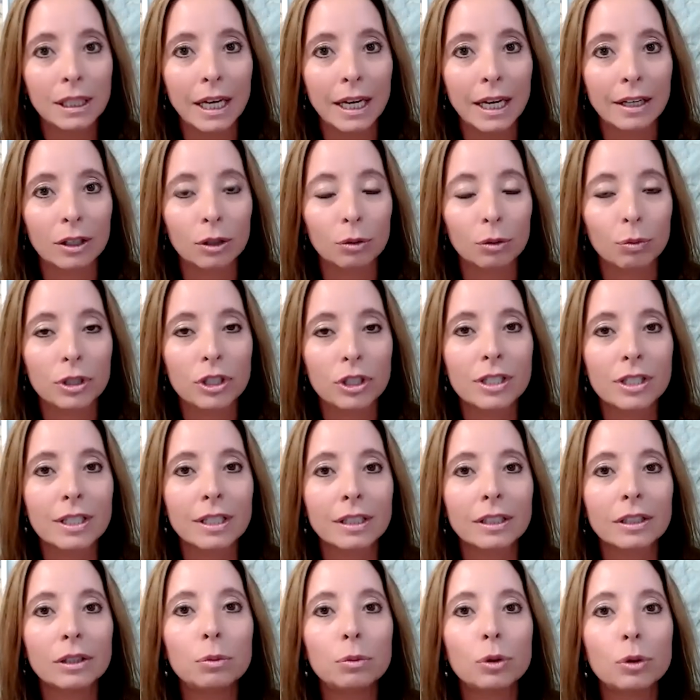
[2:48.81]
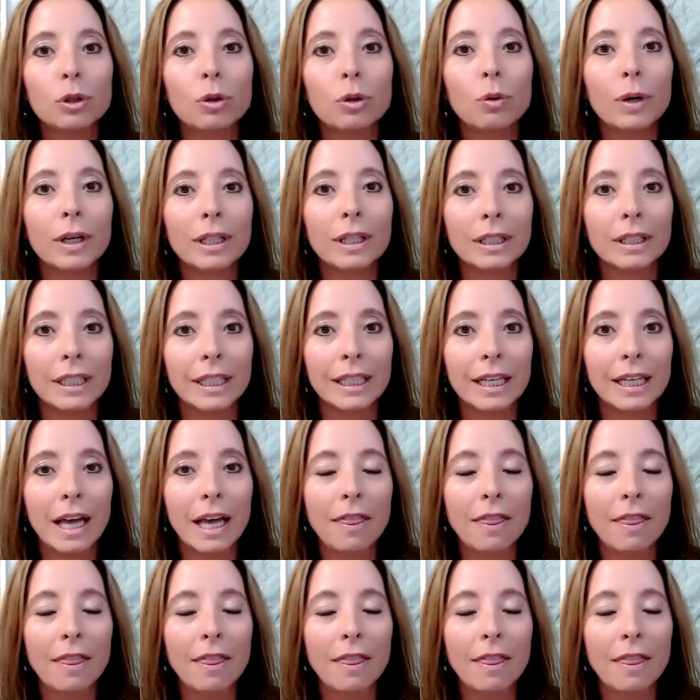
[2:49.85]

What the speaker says: layer, which is a little more oily.